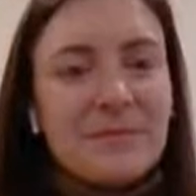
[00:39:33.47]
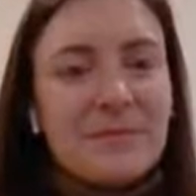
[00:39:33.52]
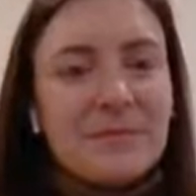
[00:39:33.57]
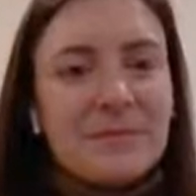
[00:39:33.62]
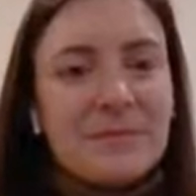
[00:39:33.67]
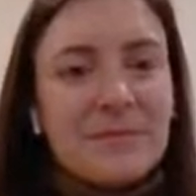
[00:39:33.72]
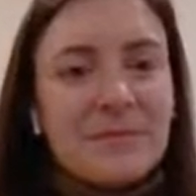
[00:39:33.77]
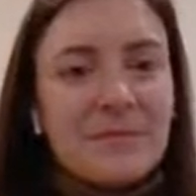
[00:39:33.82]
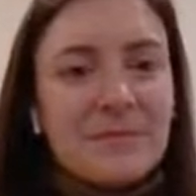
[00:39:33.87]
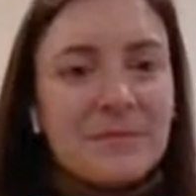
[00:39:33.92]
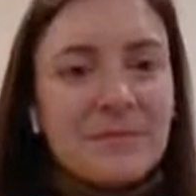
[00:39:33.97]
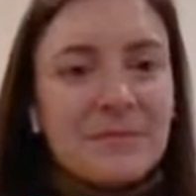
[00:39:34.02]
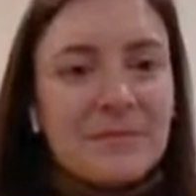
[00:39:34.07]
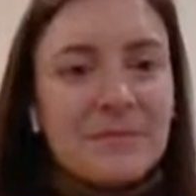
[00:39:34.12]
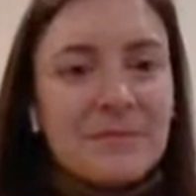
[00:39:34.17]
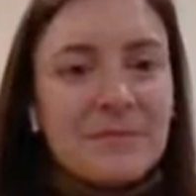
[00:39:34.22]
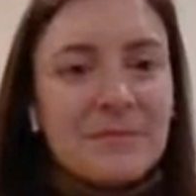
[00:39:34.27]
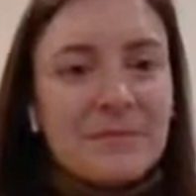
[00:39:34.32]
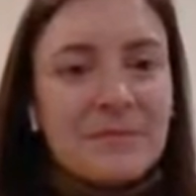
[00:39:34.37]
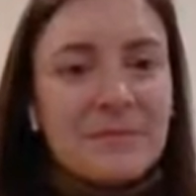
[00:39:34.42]

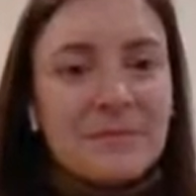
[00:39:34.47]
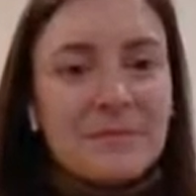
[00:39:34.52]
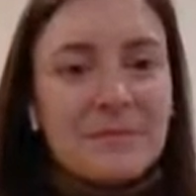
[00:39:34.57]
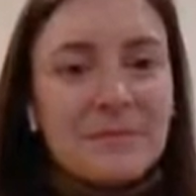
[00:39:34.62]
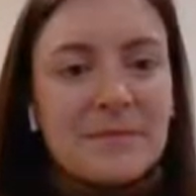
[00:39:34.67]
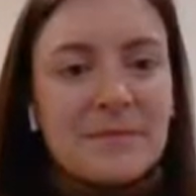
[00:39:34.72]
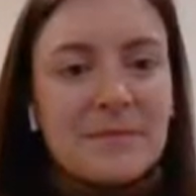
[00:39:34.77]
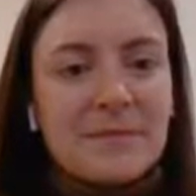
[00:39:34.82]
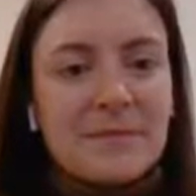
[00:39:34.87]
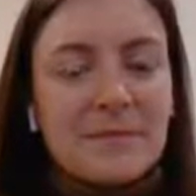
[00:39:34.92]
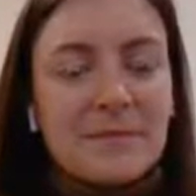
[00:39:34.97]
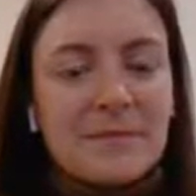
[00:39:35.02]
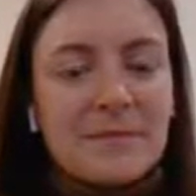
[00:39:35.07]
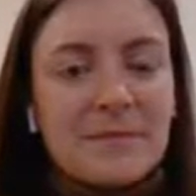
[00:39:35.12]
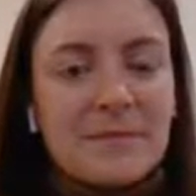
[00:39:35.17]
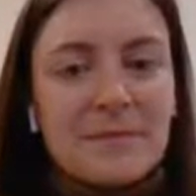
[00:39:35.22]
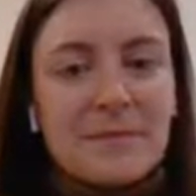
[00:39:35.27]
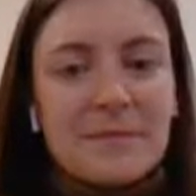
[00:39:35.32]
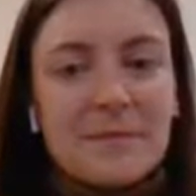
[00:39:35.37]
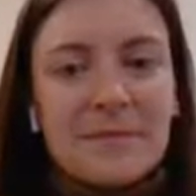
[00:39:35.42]

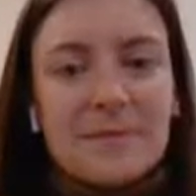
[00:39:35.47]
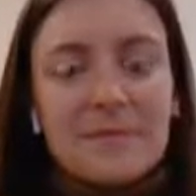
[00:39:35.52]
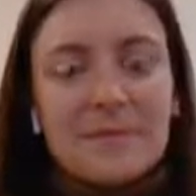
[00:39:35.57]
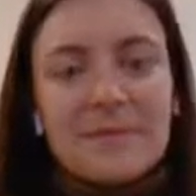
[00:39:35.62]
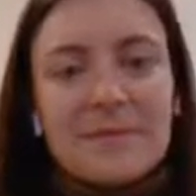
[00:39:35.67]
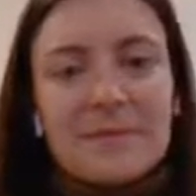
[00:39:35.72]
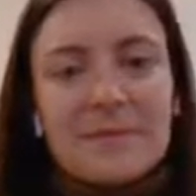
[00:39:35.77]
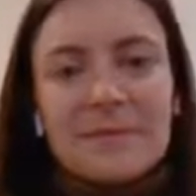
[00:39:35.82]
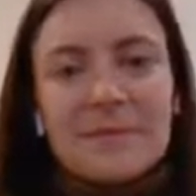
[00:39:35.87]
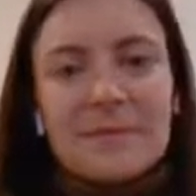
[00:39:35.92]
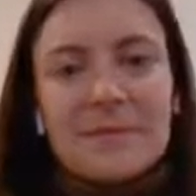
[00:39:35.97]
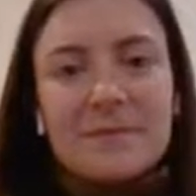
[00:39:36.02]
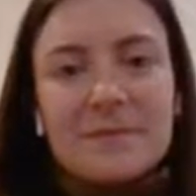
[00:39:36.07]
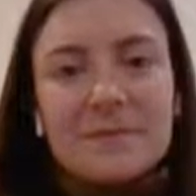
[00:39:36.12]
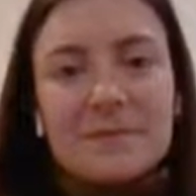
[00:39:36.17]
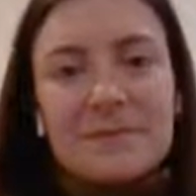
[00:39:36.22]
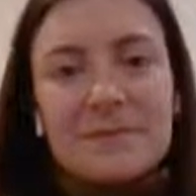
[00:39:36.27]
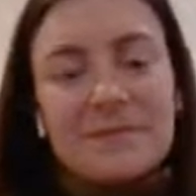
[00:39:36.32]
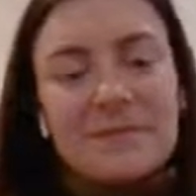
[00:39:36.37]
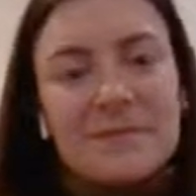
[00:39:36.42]

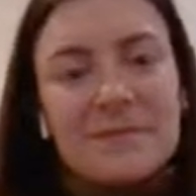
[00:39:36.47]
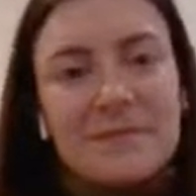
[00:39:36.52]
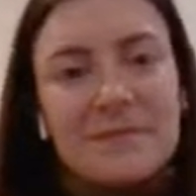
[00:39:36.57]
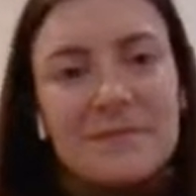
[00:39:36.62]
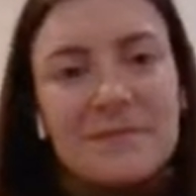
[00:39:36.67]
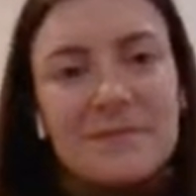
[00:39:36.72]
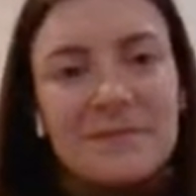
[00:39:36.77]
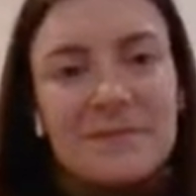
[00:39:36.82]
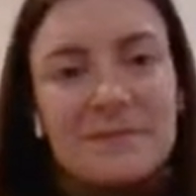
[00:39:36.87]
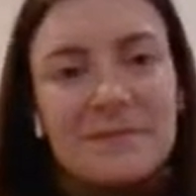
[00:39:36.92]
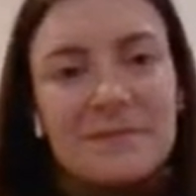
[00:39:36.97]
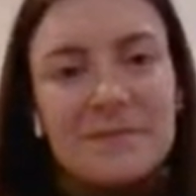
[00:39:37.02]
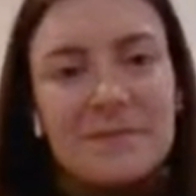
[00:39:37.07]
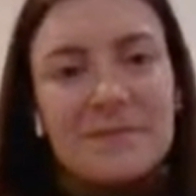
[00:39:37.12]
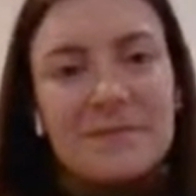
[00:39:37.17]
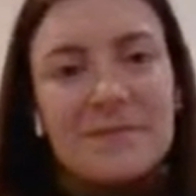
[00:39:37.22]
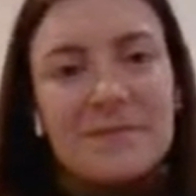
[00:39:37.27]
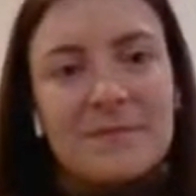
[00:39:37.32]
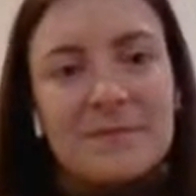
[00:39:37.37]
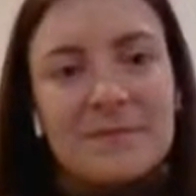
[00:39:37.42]

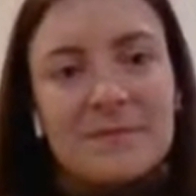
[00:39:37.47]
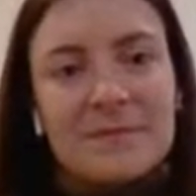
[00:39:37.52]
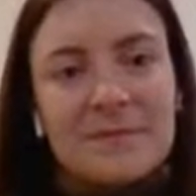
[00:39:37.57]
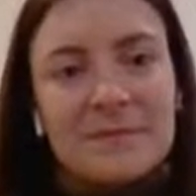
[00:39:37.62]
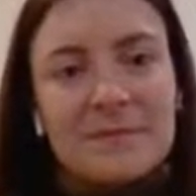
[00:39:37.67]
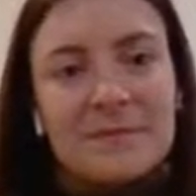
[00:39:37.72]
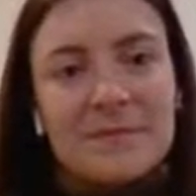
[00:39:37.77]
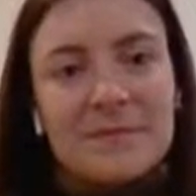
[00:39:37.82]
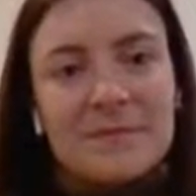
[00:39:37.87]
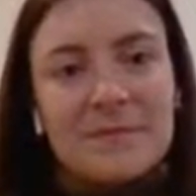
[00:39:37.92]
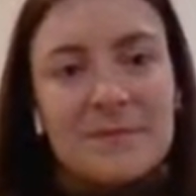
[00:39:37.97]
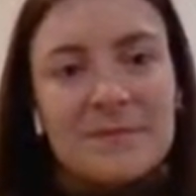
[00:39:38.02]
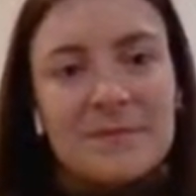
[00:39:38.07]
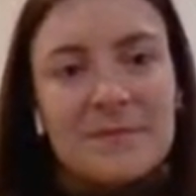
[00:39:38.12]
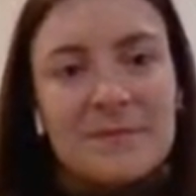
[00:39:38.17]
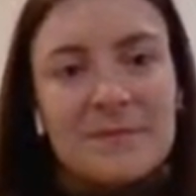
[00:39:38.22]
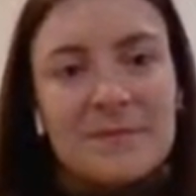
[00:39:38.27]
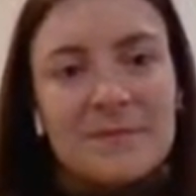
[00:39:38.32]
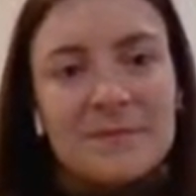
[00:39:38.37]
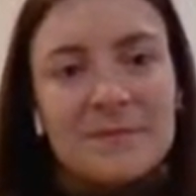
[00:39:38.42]

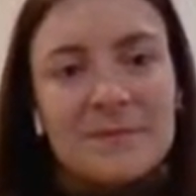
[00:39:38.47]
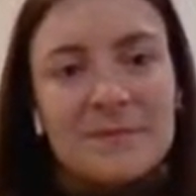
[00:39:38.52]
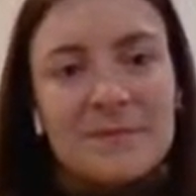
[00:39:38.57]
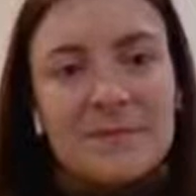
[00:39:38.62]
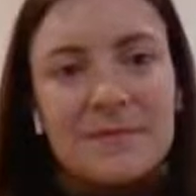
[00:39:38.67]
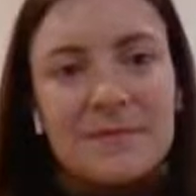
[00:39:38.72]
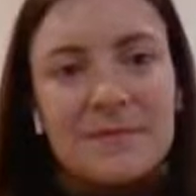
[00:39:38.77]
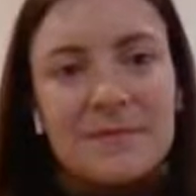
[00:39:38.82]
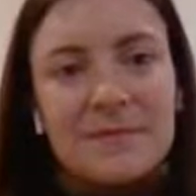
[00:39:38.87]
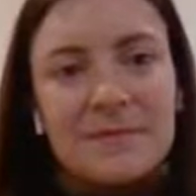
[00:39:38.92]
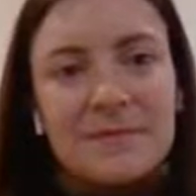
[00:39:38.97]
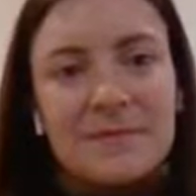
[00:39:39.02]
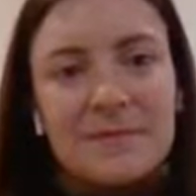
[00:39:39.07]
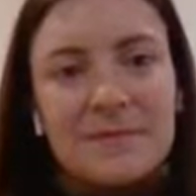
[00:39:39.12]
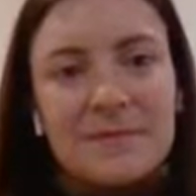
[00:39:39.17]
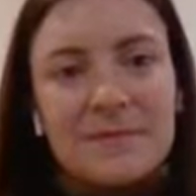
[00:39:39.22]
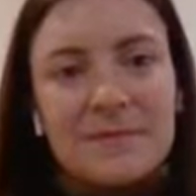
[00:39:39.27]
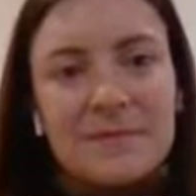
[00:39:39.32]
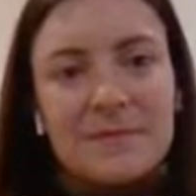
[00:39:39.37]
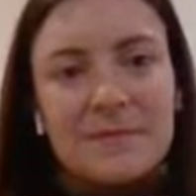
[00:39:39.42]

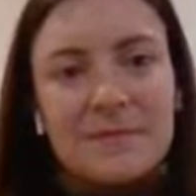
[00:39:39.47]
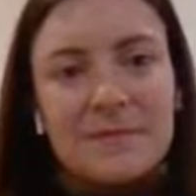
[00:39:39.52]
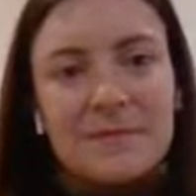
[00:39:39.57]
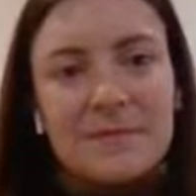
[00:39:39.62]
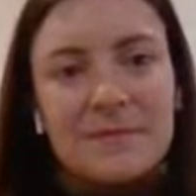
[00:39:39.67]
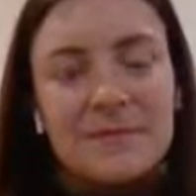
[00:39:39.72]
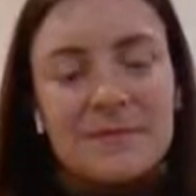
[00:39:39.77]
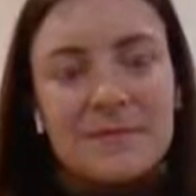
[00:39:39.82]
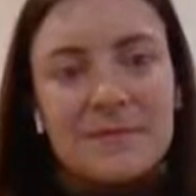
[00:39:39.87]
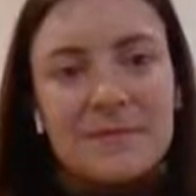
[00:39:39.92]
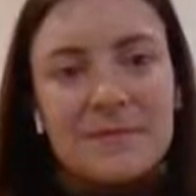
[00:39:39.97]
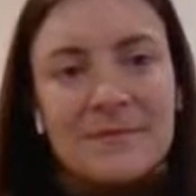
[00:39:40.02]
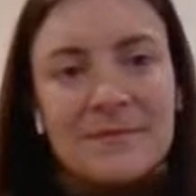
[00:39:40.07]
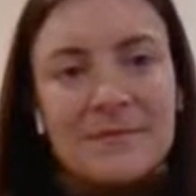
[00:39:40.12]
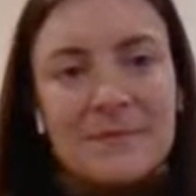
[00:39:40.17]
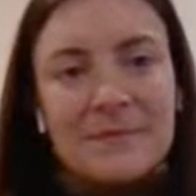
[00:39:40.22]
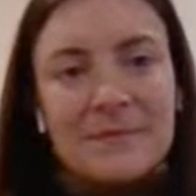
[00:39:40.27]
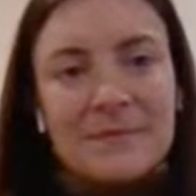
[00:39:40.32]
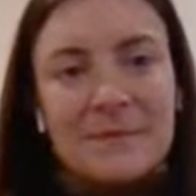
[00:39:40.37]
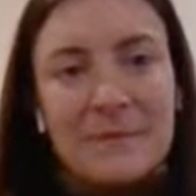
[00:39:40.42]

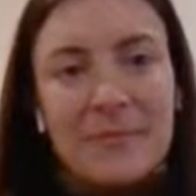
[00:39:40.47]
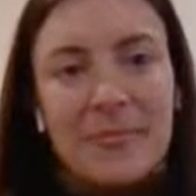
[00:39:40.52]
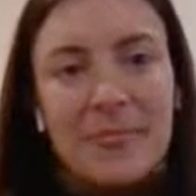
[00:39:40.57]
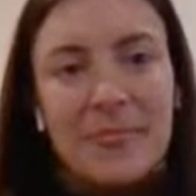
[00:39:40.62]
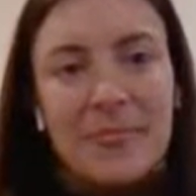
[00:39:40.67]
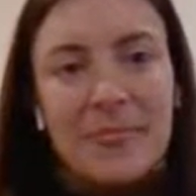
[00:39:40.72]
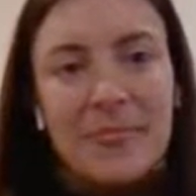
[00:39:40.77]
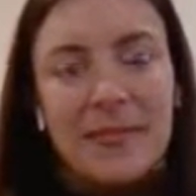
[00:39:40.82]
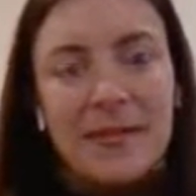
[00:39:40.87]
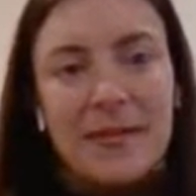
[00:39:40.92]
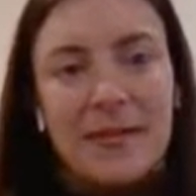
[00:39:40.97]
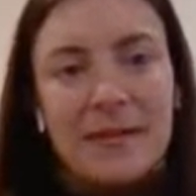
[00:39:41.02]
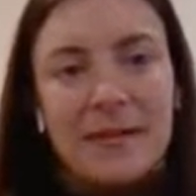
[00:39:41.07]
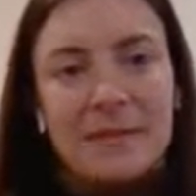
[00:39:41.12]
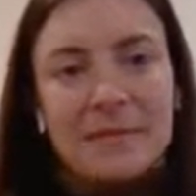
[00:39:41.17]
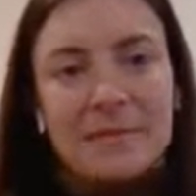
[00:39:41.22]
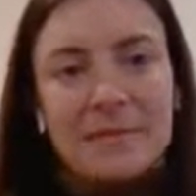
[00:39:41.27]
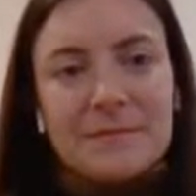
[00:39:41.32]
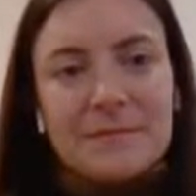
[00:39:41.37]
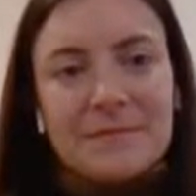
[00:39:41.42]
[no speech]